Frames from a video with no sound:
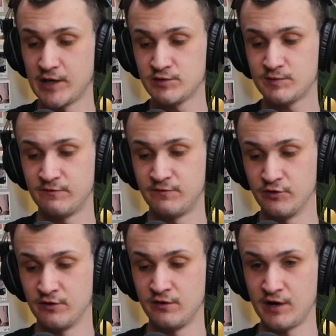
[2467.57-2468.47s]
was
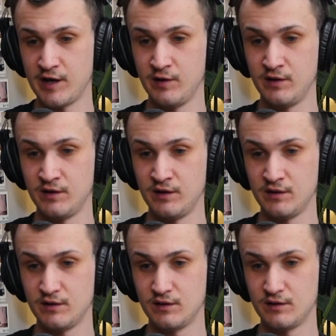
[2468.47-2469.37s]
before I
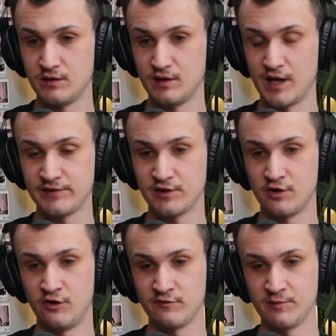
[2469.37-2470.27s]
got the
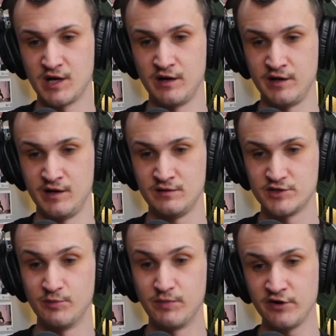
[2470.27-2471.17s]
call from Kanye.
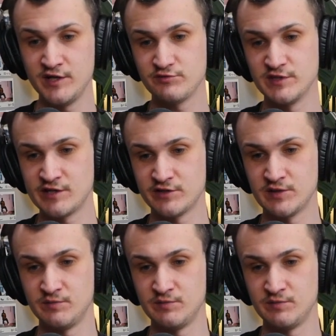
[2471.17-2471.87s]
So Barney's reached out to